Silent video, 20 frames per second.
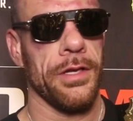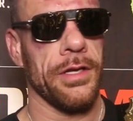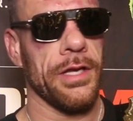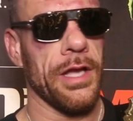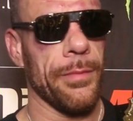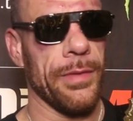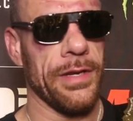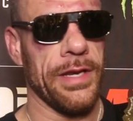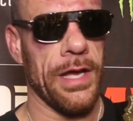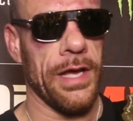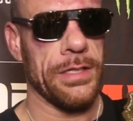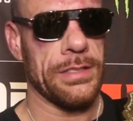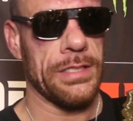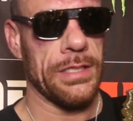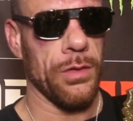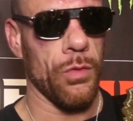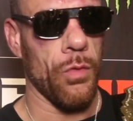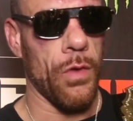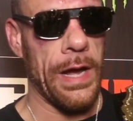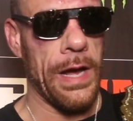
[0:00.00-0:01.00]
coming down
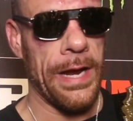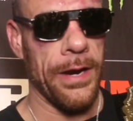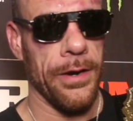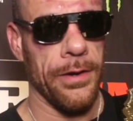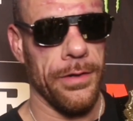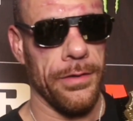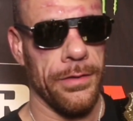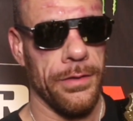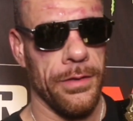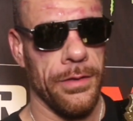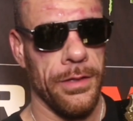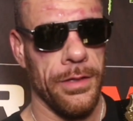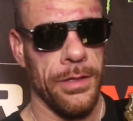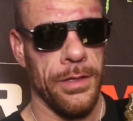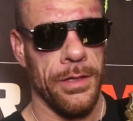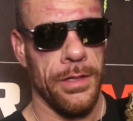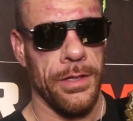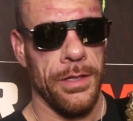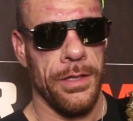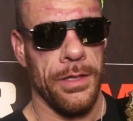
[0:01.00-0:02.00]
to the wire,
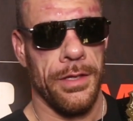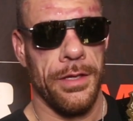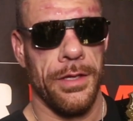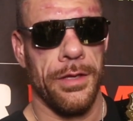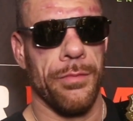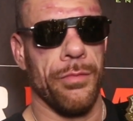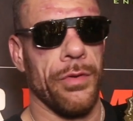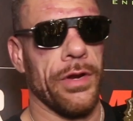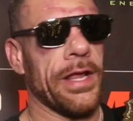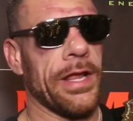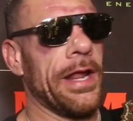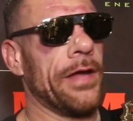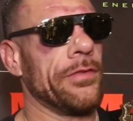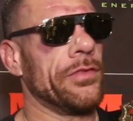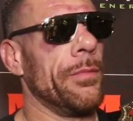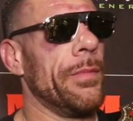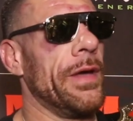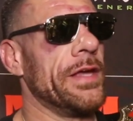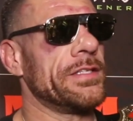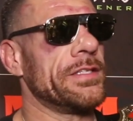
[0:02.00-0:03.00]
bringing out
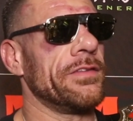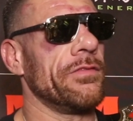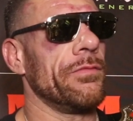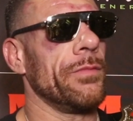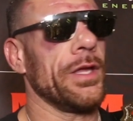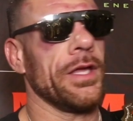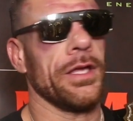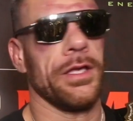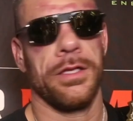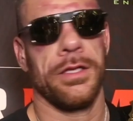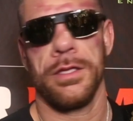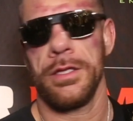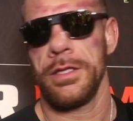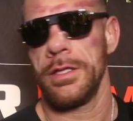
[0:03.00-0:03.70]
the best of me,